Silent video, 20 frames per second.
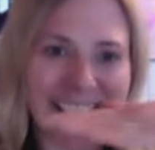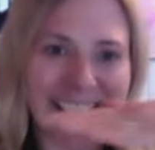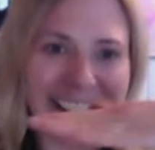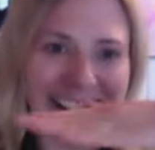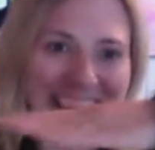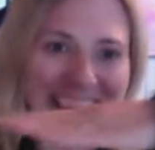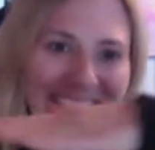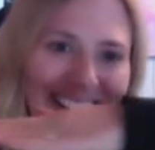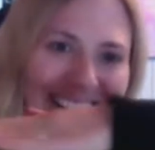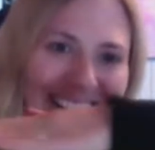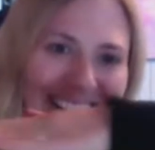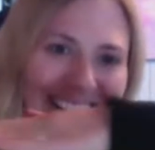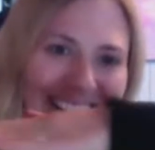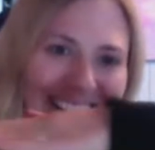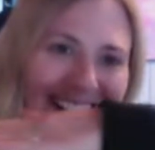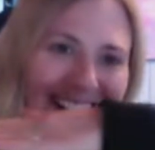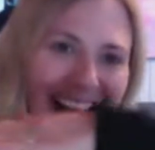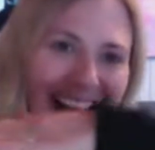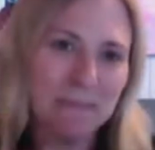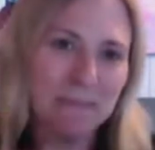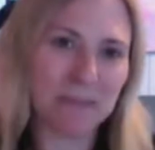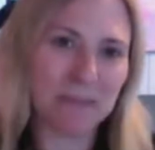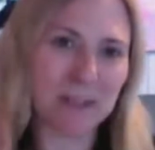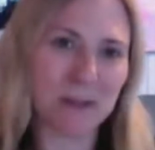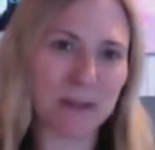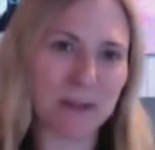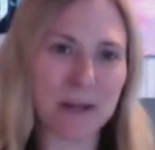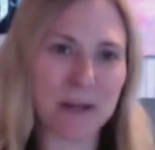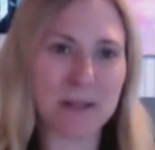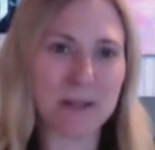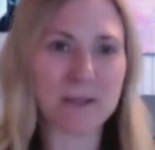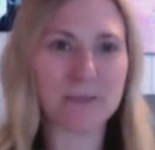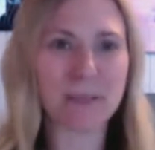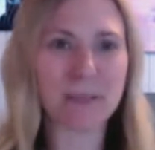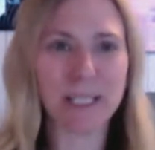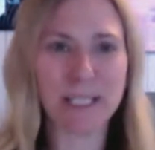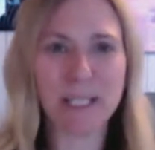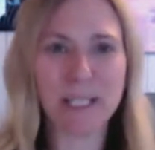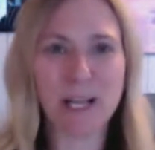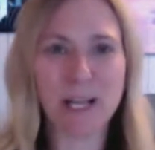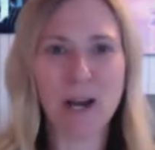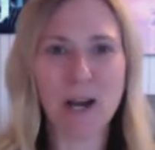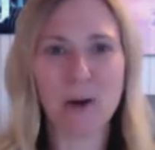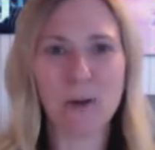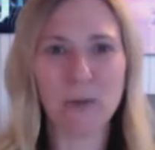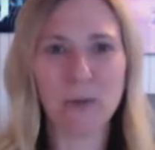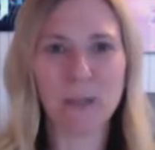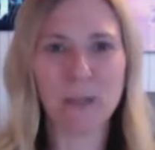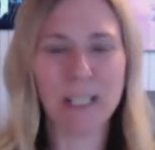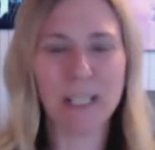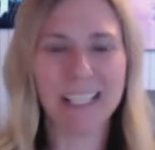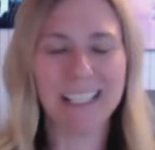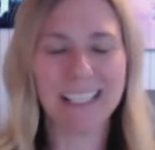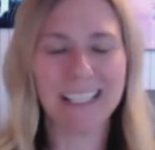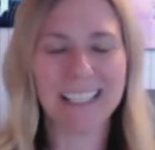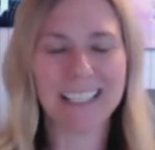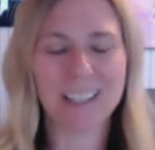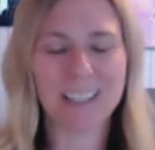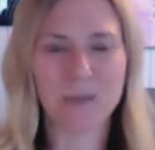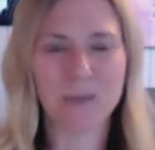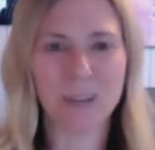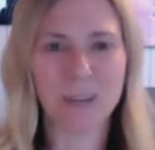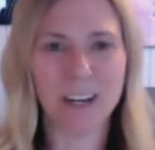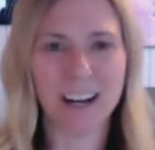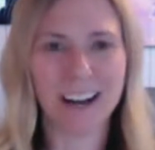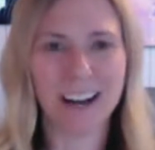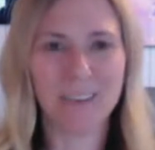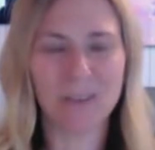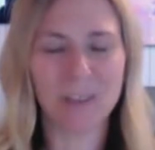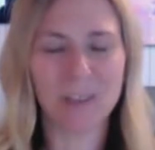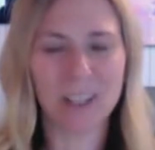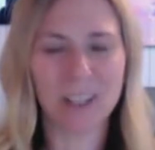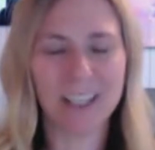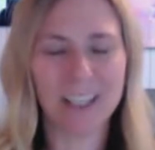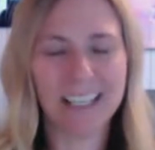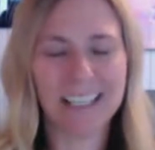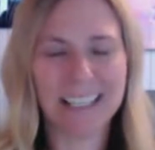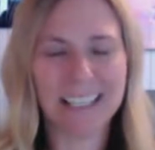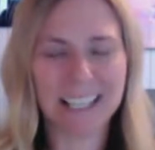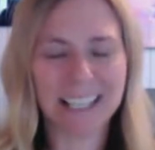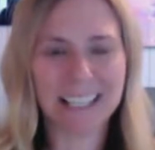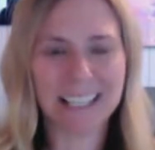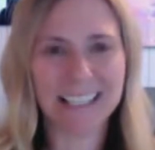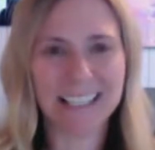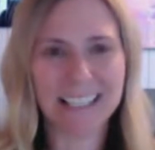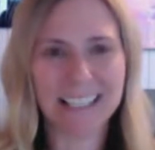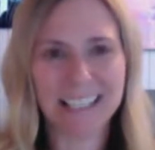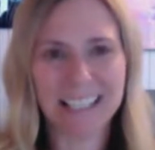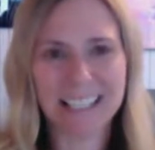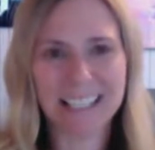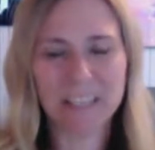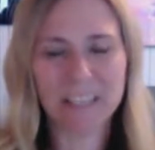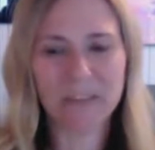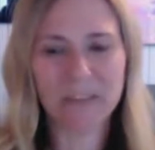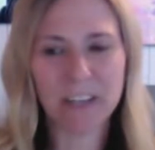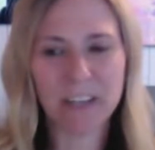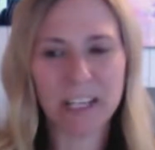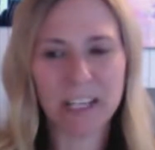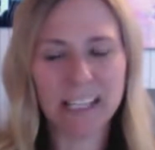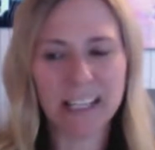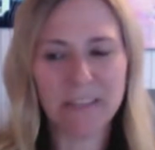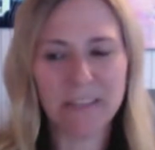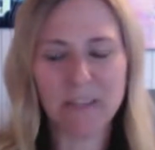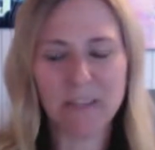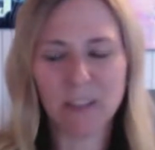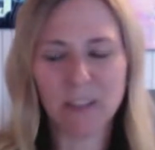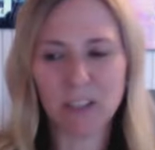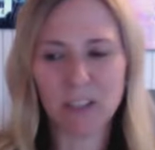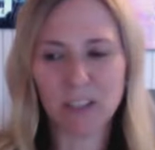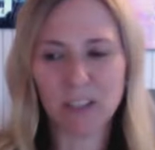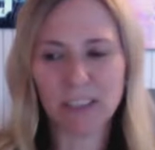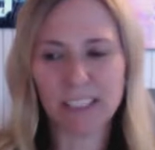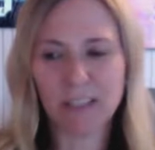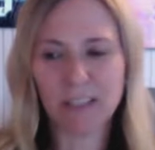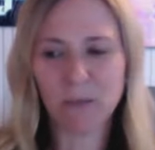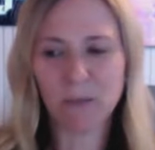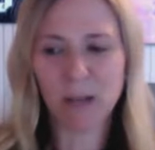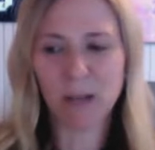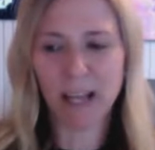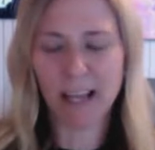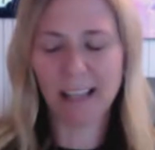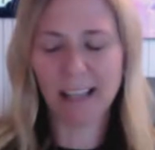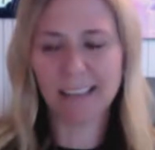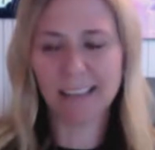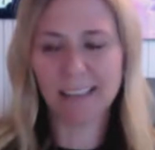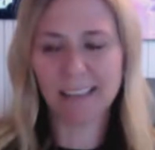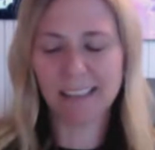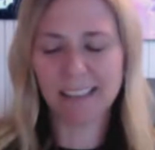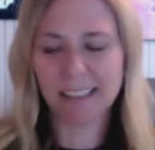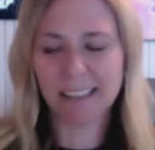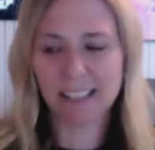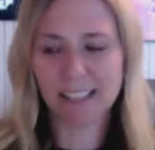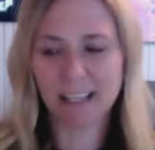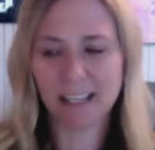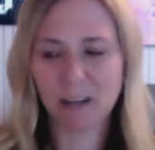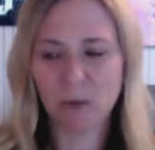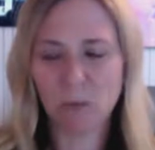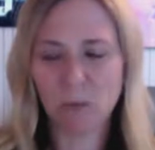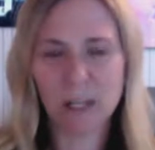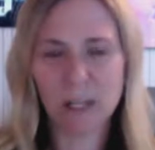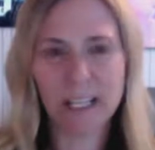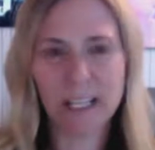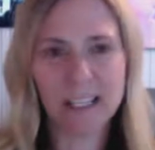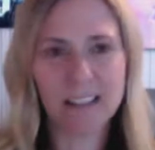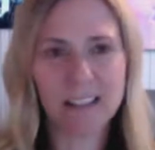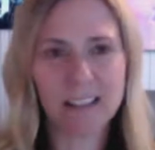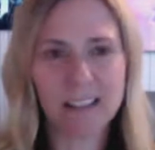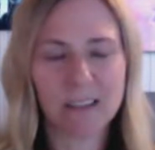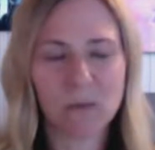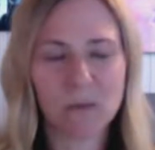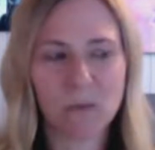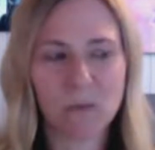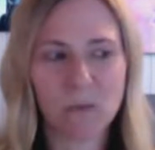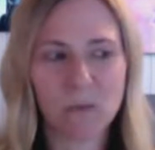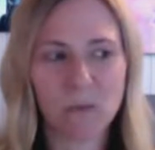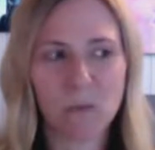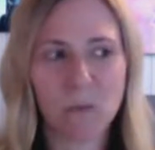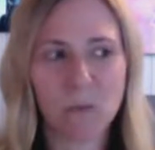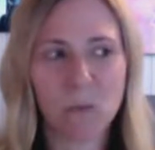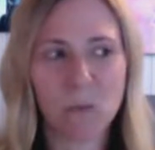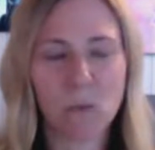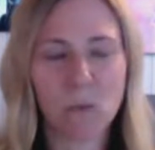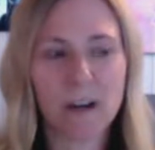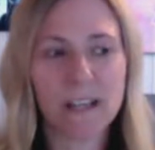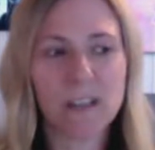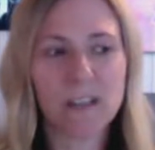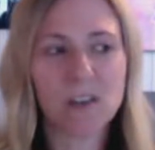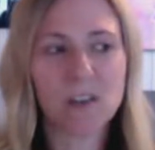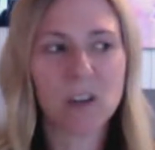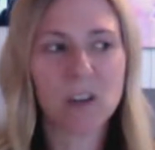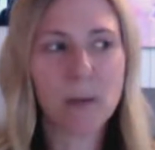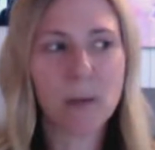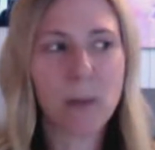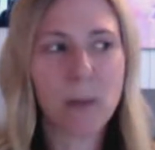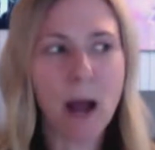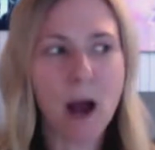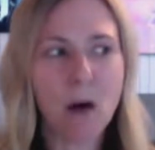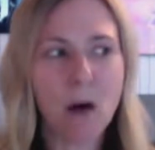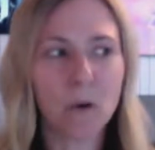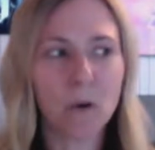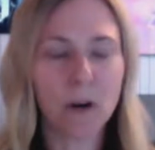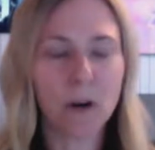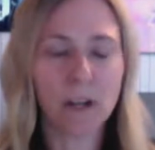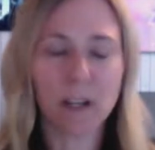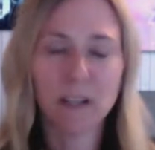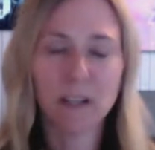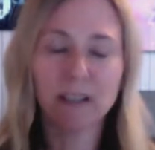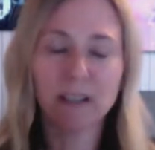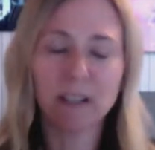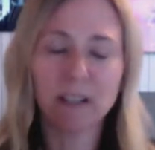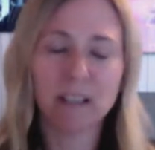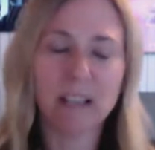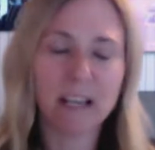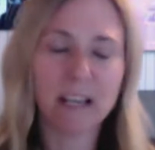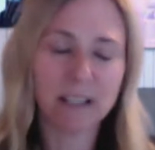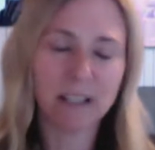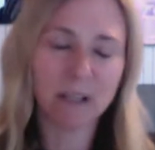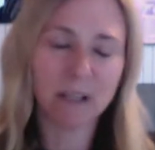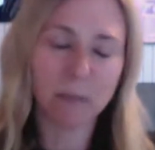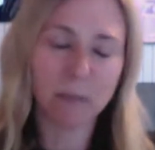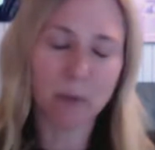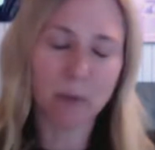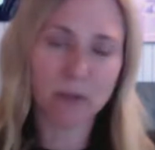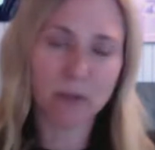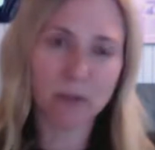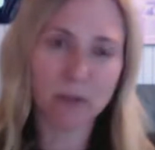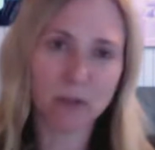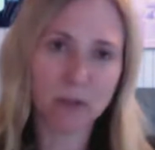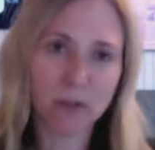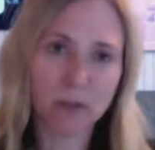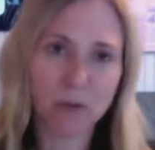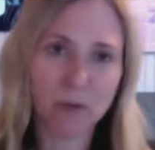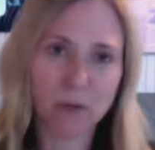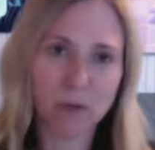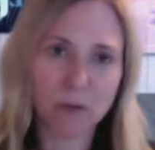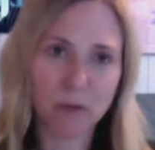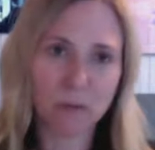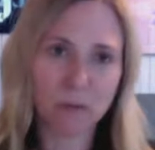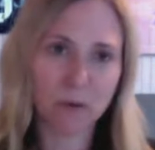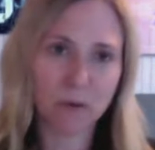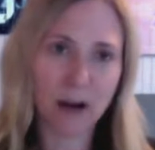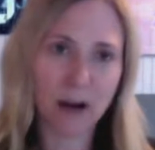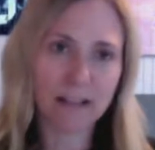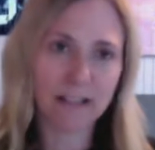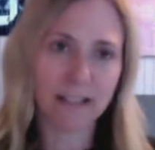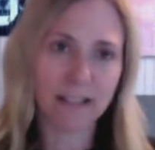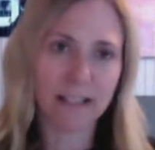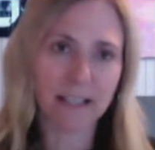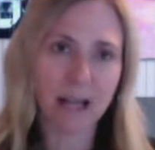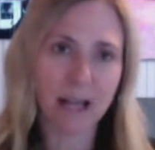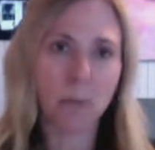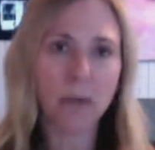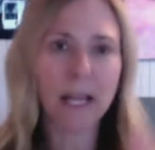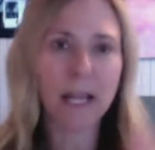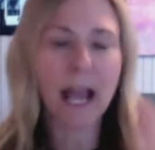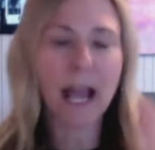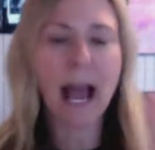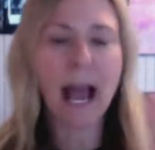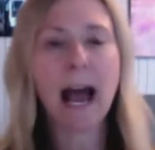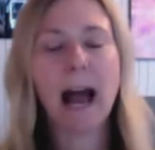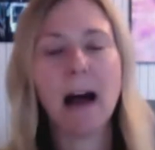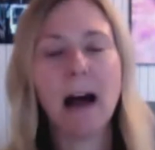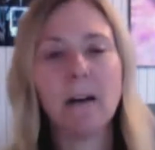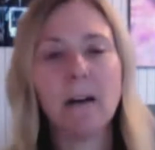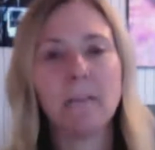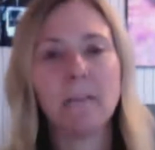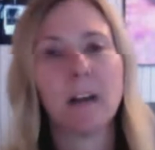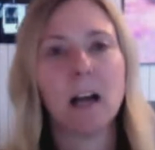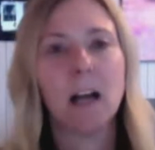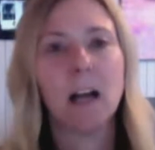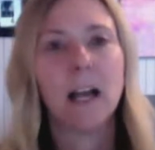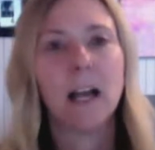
of stay the same. So there's really no. So it's very difficult, and you know what is good about working in the States as opposed to France is that we have